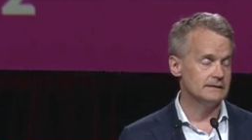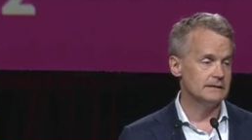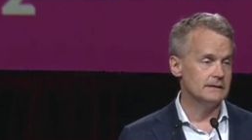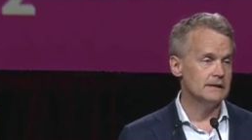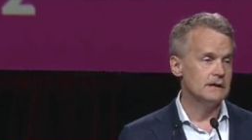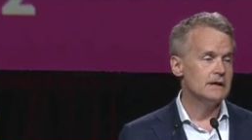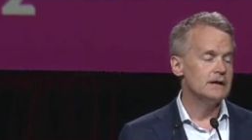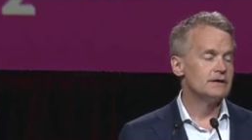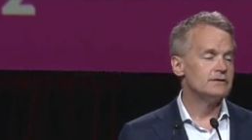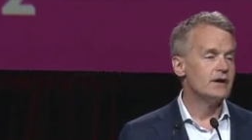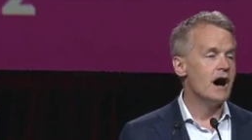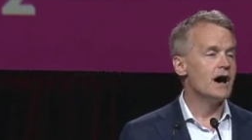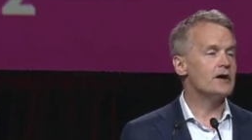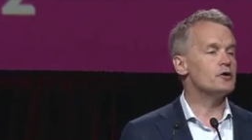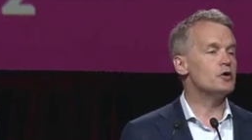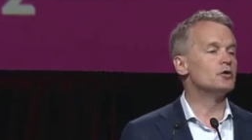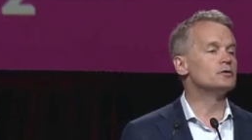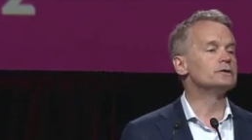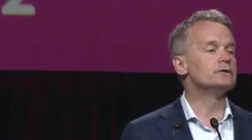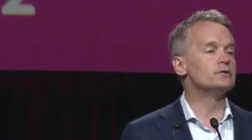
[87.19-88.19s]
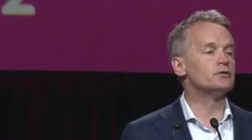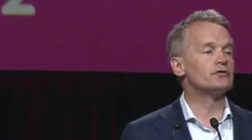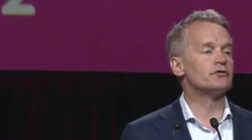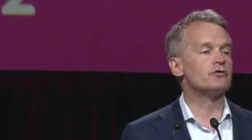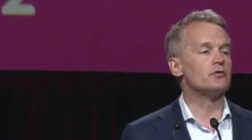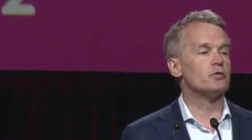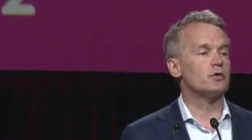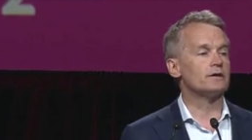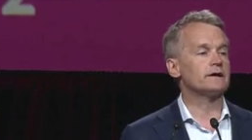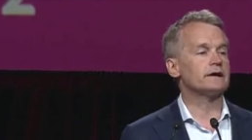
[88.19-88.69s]
Not only was the
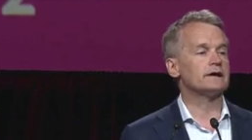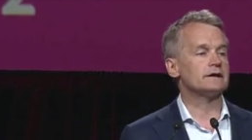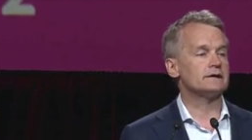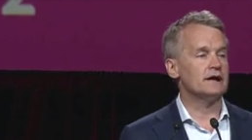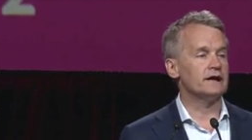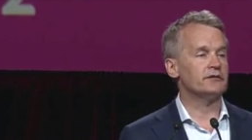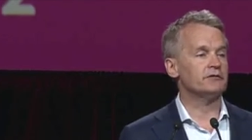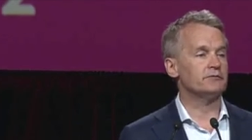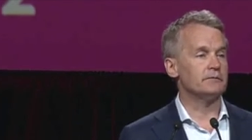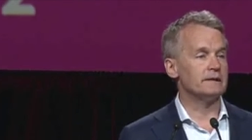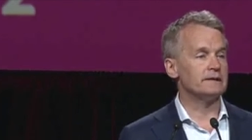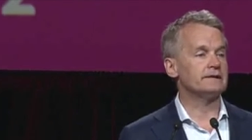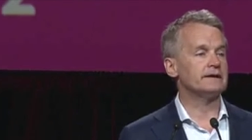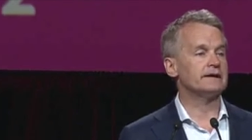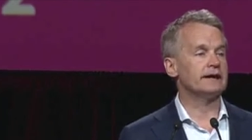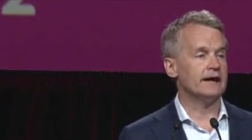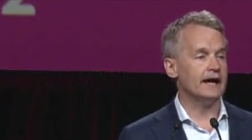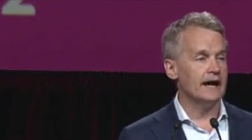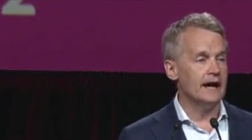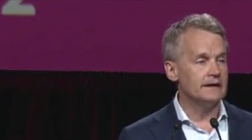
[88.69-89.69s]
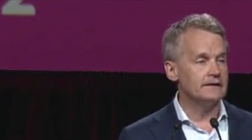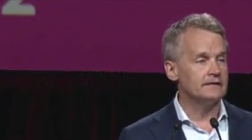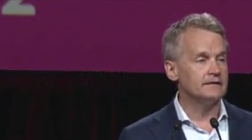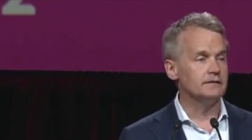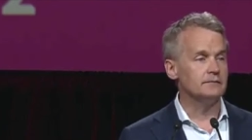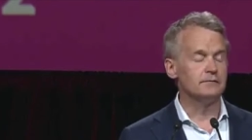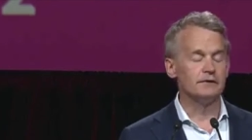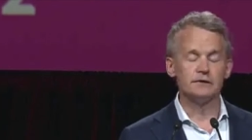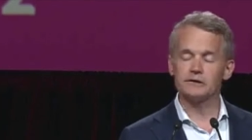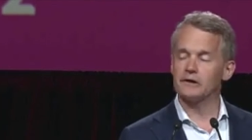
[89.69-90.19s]
working class building Canada,
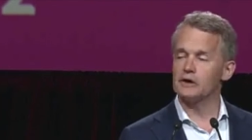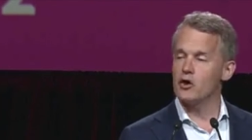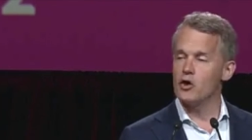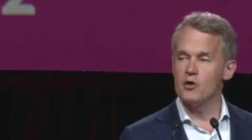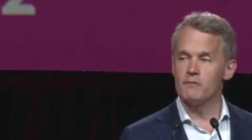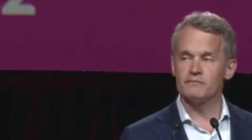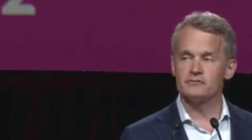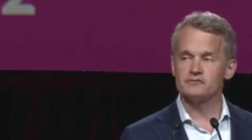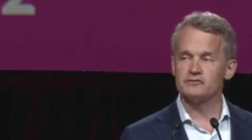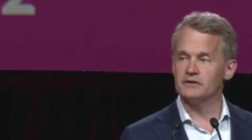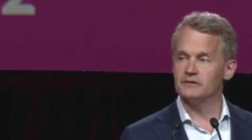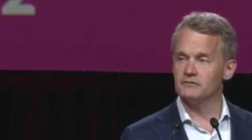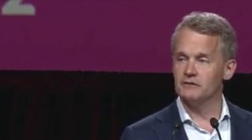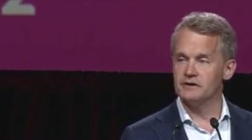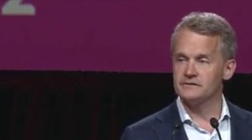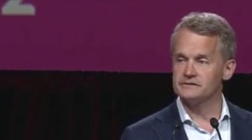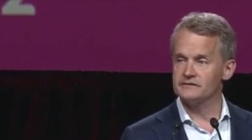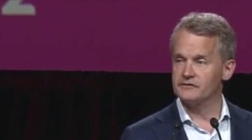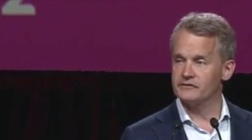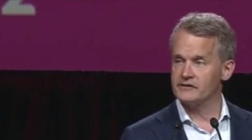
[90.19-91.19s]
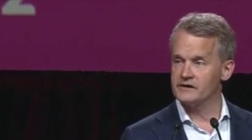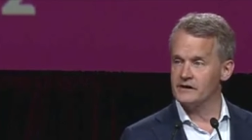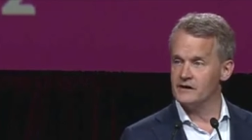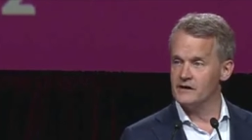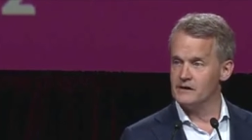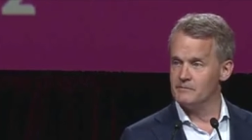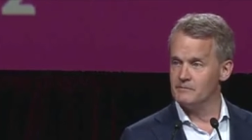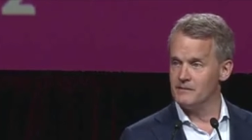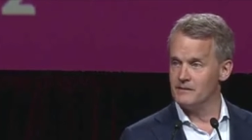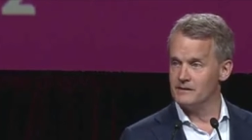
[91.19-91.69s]
building a home for generations to
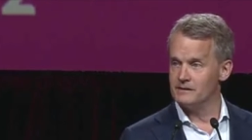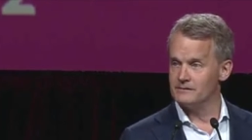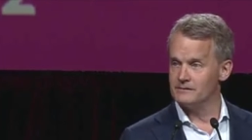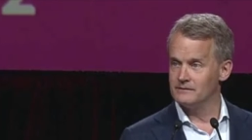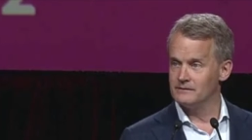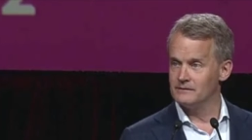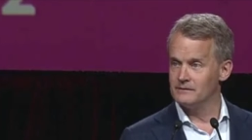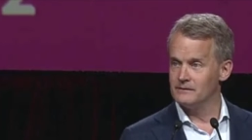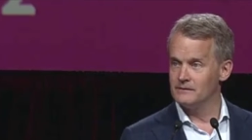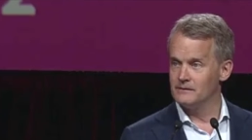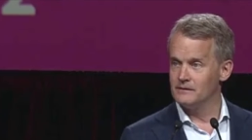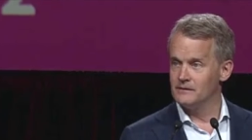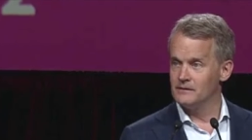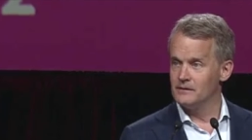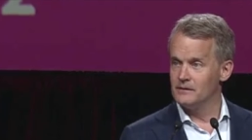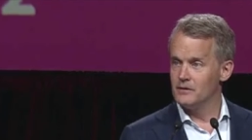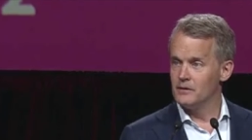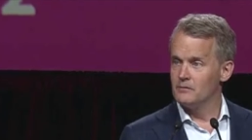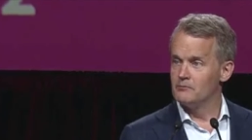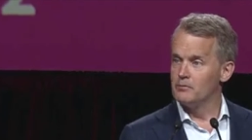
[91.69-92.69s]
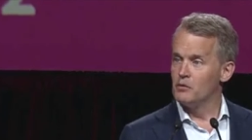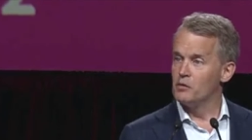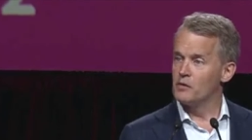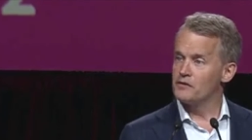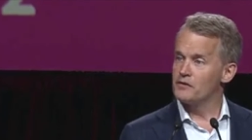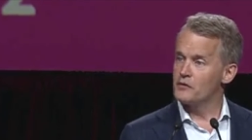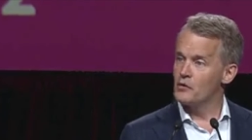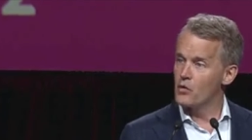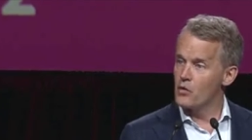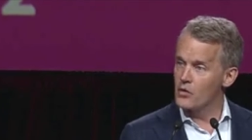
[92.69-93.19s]
come, but with
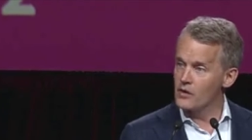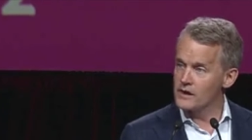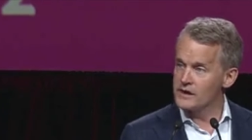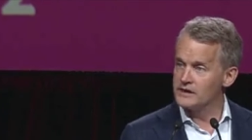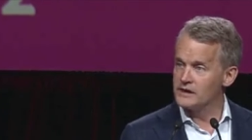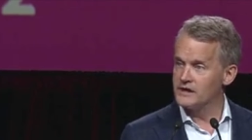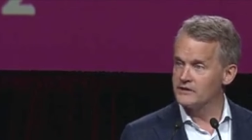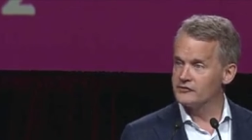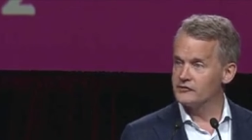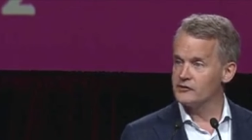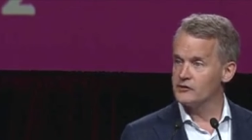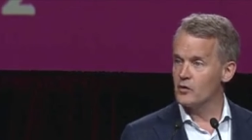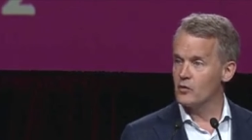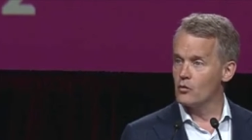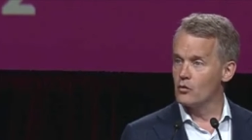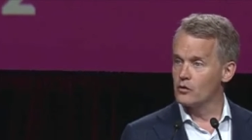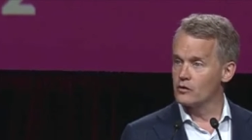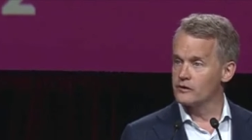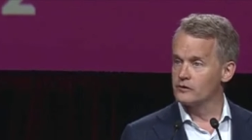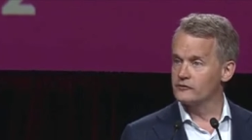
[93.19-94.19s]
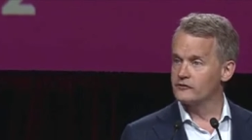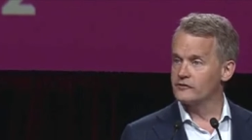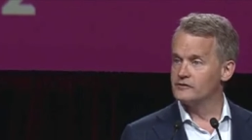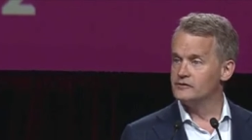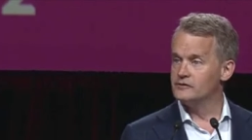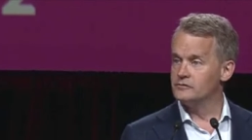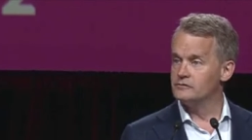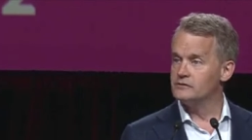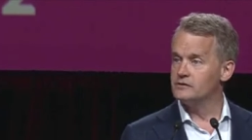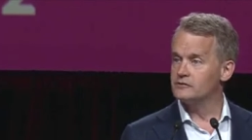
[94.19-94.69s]
their organizing, workers and
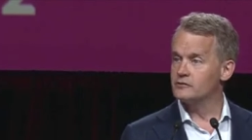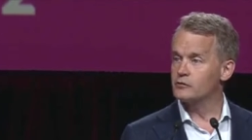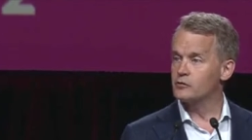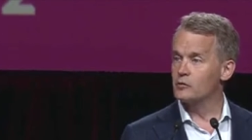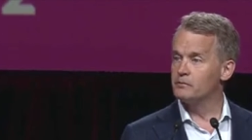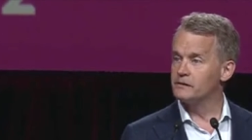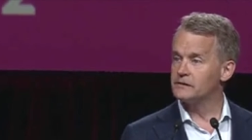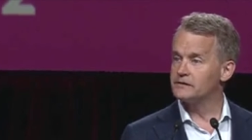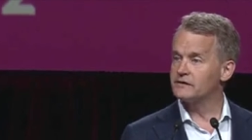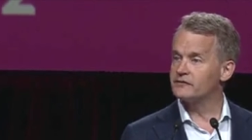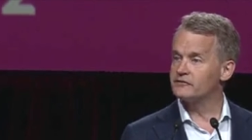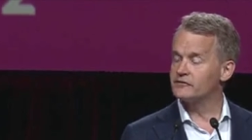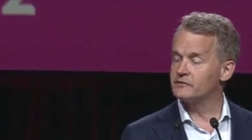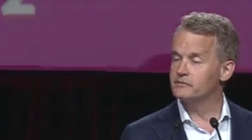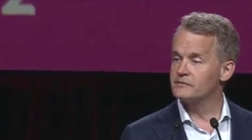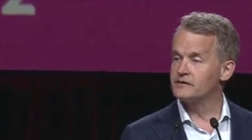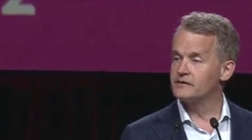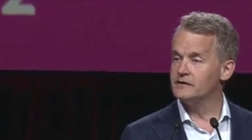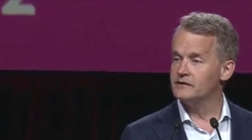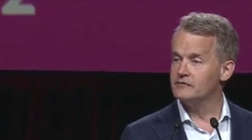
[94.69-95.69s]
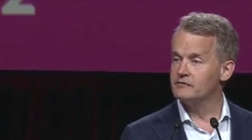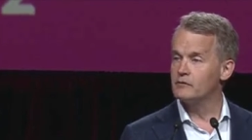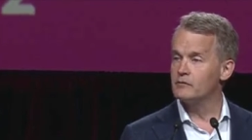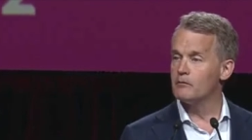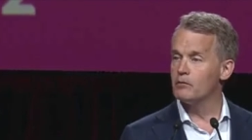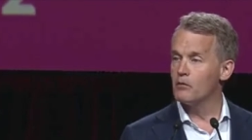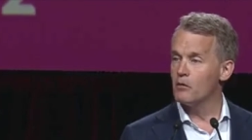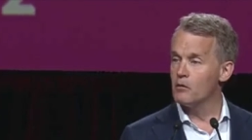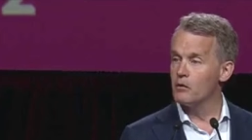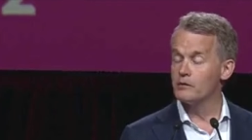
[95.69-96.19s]
unions were building something even
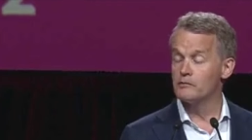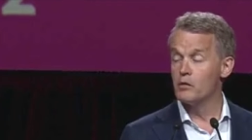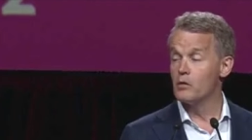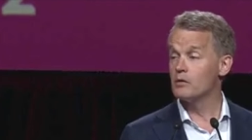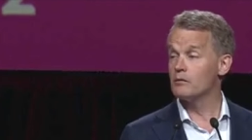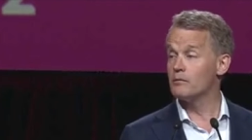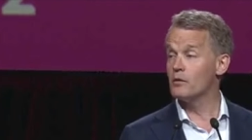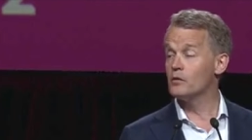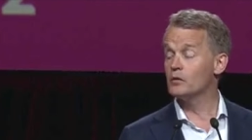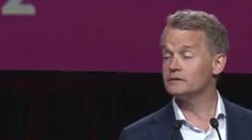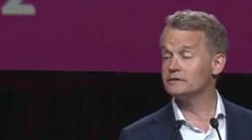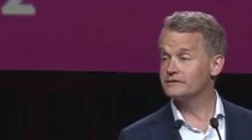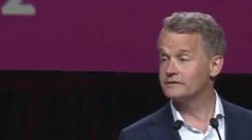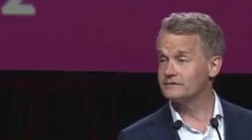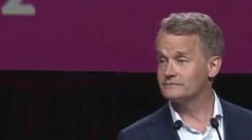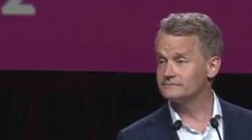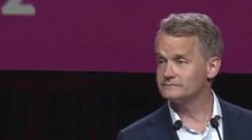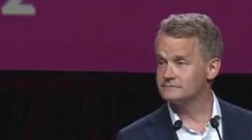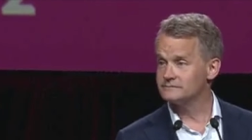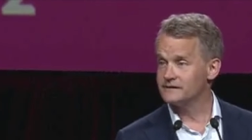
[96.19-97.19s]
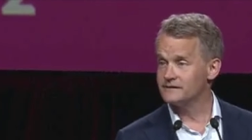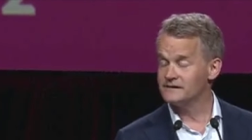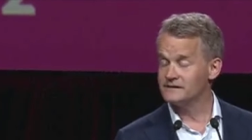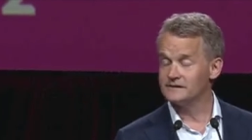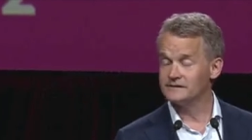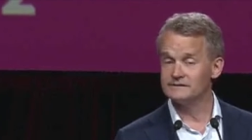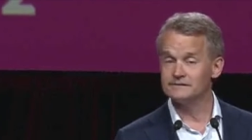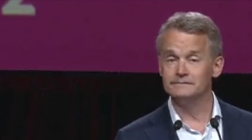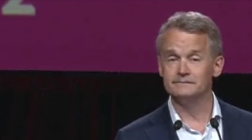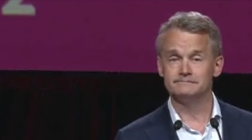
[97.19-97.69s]
more important in the
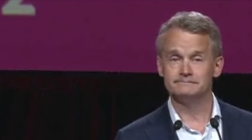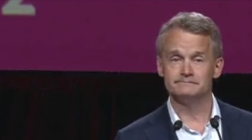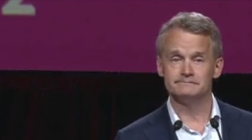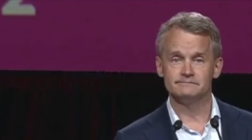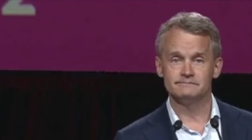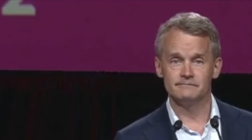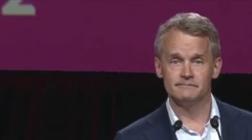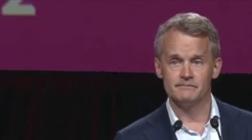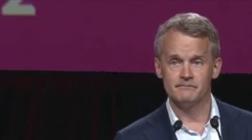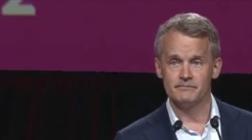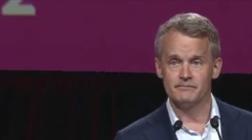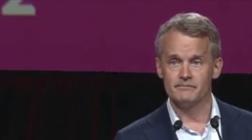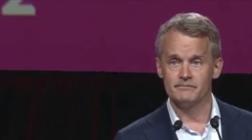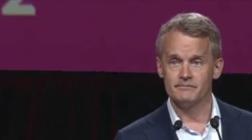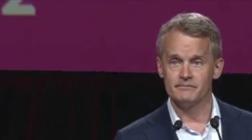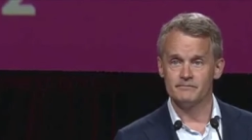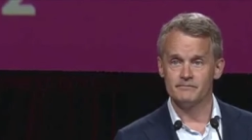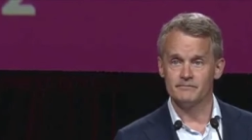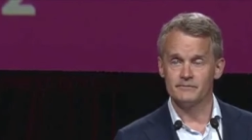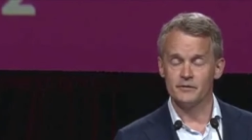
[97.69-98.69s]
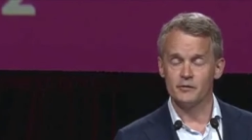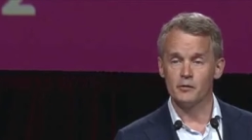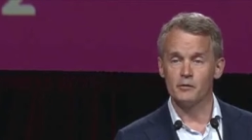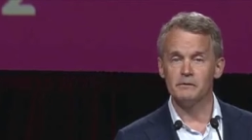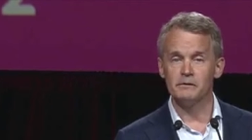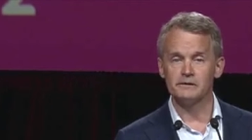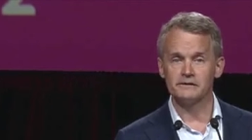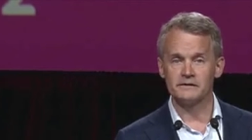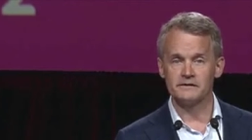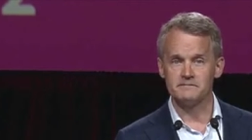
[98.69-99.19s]
end. They were
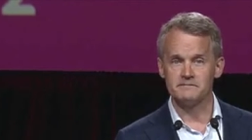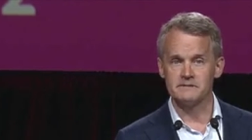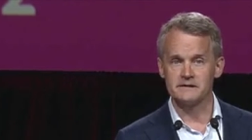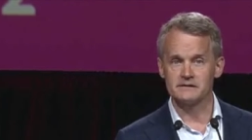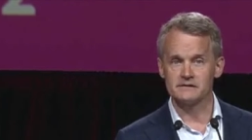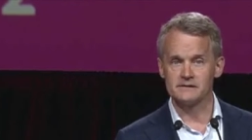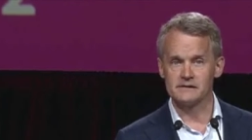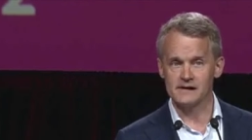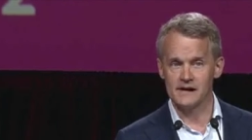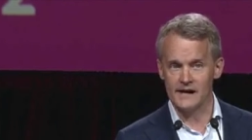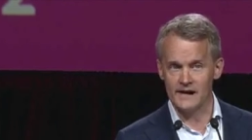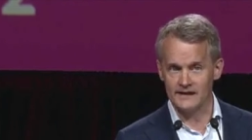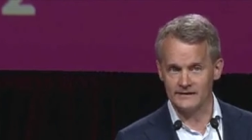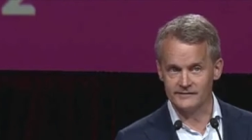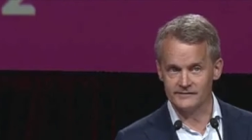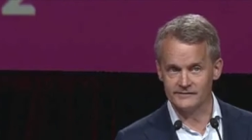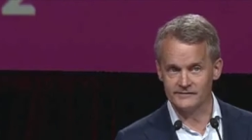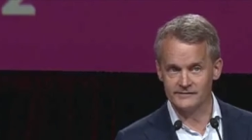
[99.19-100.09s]
building the middle class.